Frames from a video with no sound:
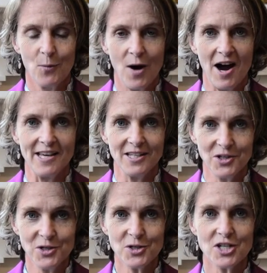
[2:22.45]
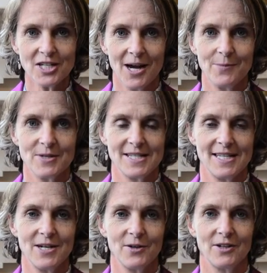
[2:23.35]
why you should come to
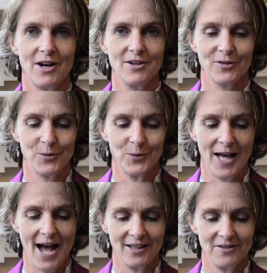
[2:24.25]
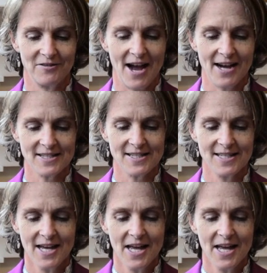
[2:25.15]
Sacred Heart School of Halifax.